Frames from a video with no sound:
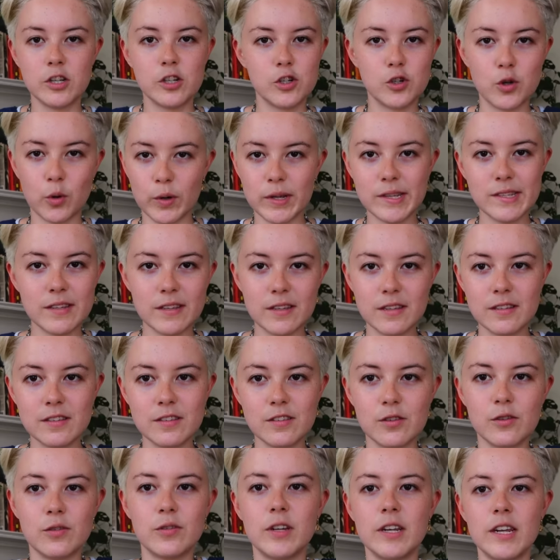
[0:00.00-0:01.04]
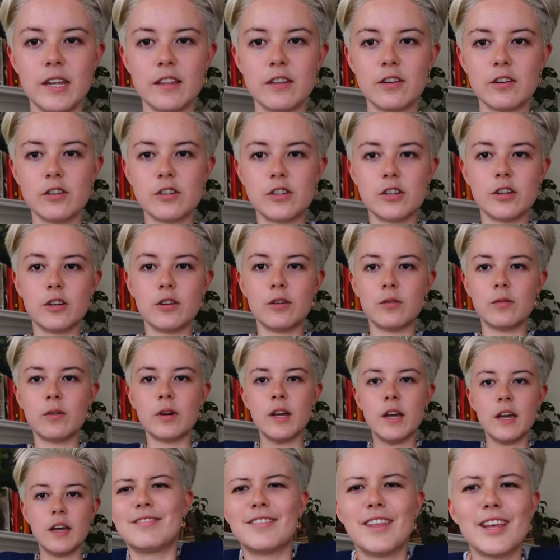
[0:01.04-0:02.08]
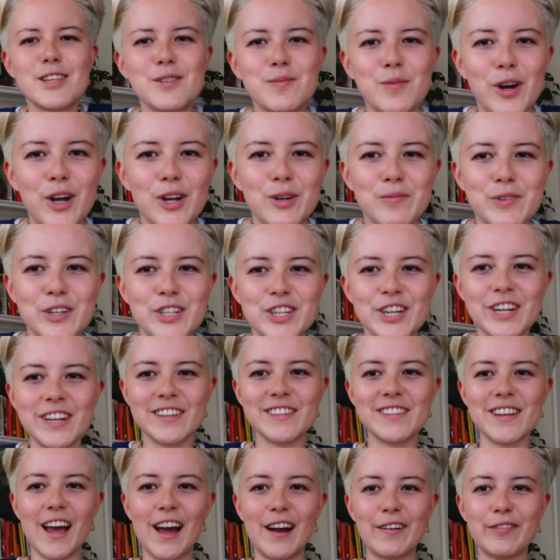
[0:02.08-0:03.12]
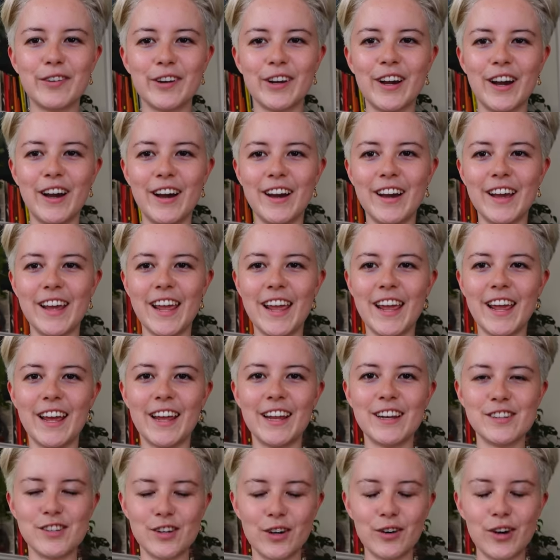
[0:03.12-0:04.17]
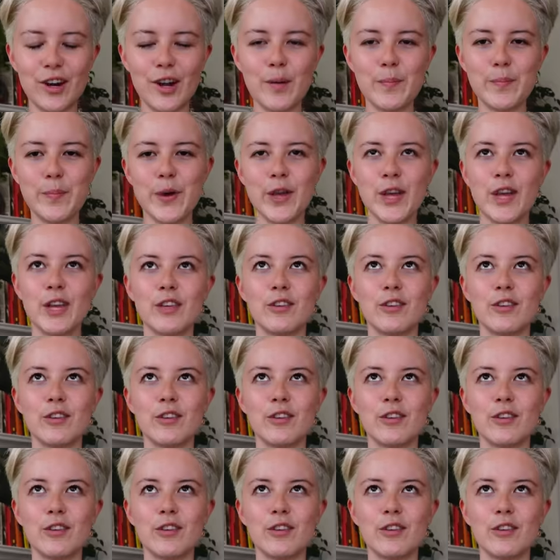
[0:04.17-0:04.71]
choices. So you can either do this one, which is Africa and Europe.